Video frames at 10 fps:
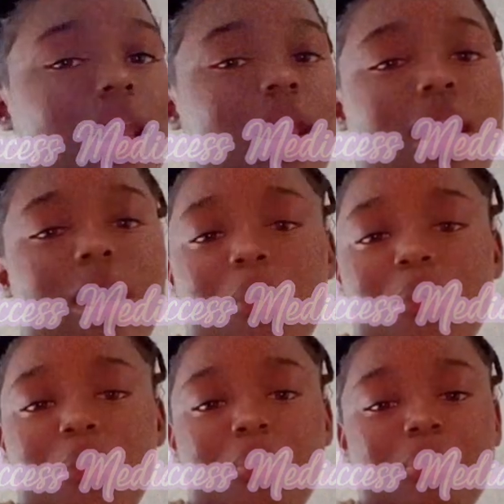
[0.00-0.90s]
no.
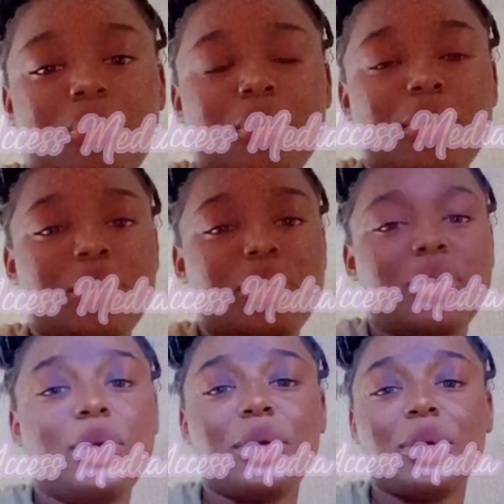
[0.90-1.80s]

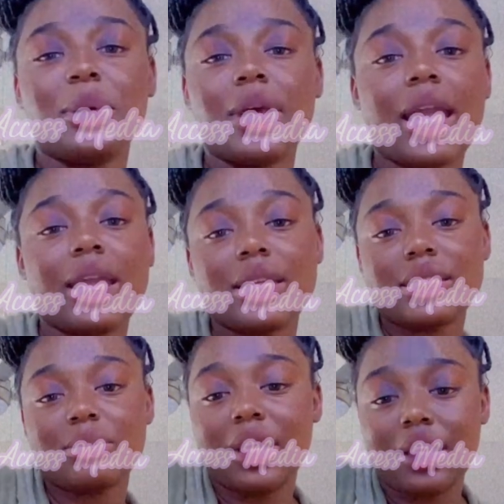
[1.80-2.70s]
Girl, I
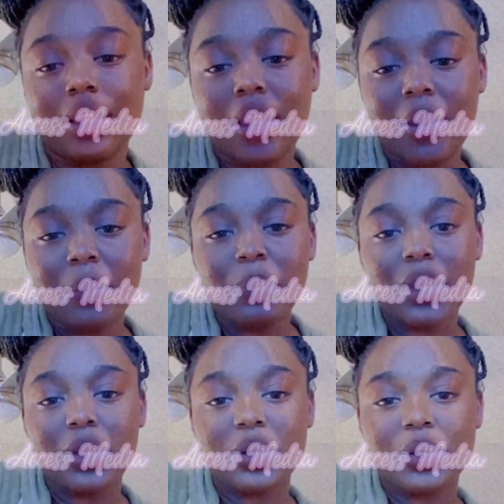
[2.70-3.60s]
guess me.
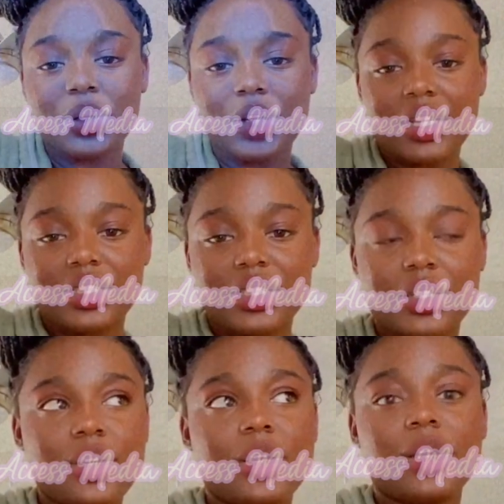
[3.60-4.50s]
Girl, they j-
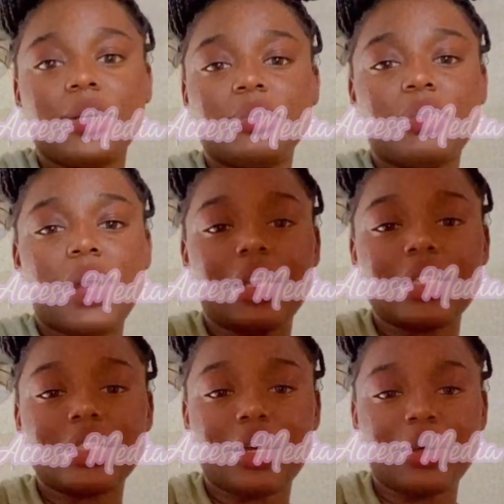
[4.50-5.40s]
girl,
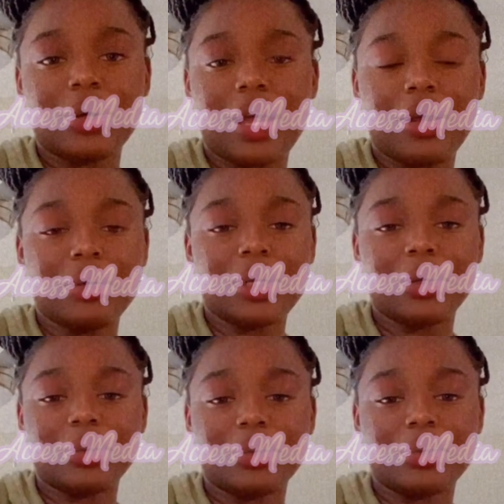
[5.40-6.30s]
probably so. I don't
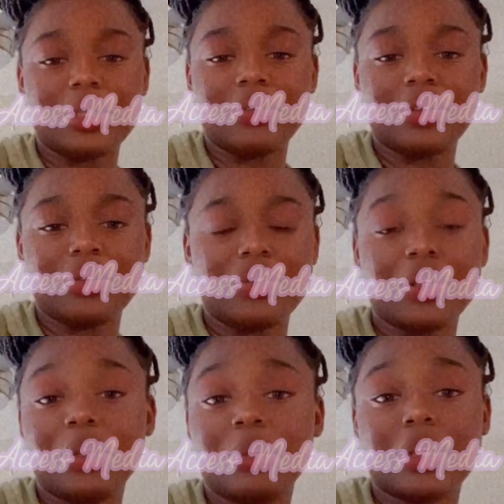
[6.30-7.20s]
know. Whatever you
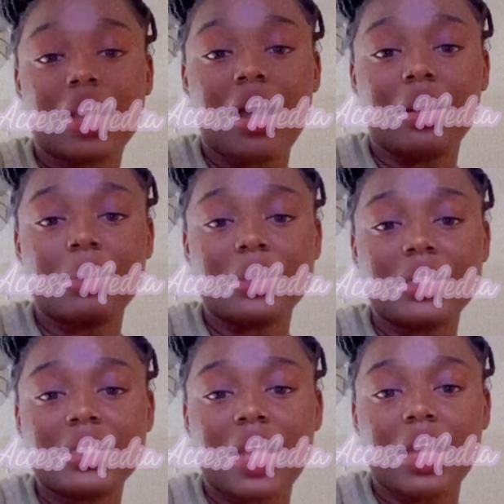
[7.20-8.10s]
fuck you want to call it,
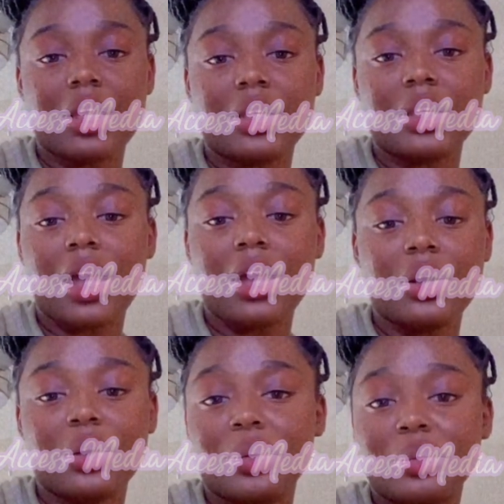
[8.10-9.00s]
but it's like
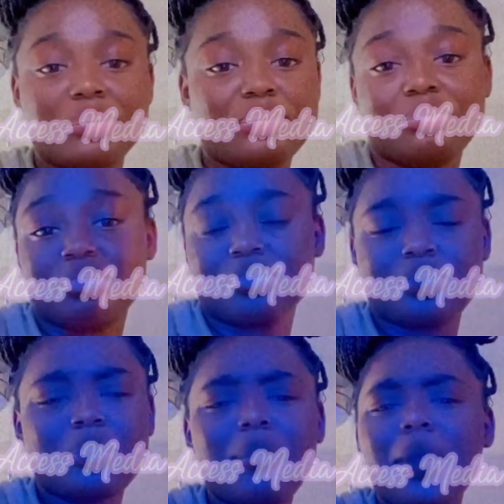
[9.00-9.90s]
y'all
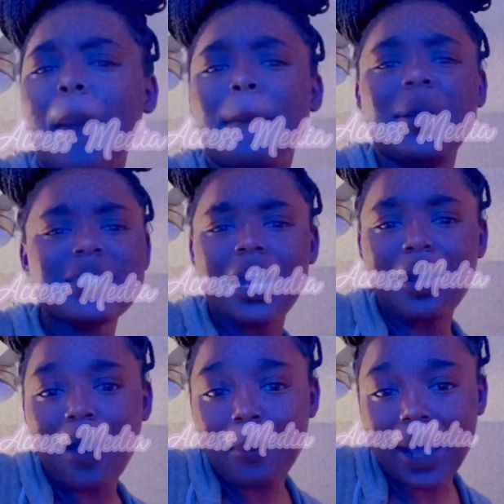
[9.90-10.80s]
Bitch, I
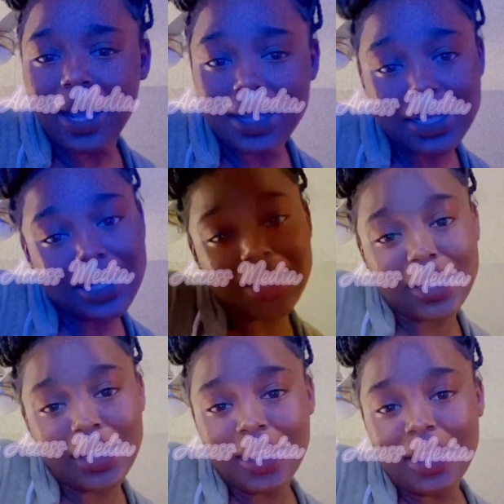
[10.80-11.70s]
know
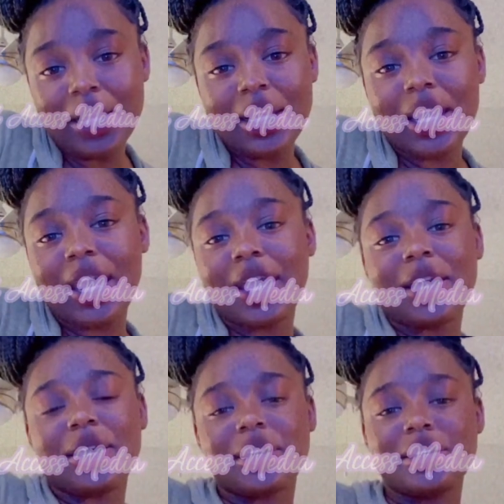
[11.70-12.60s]

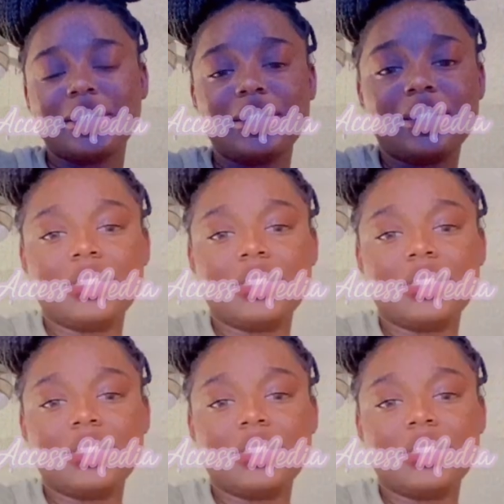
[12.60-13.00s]
I'm not ugly. Hell.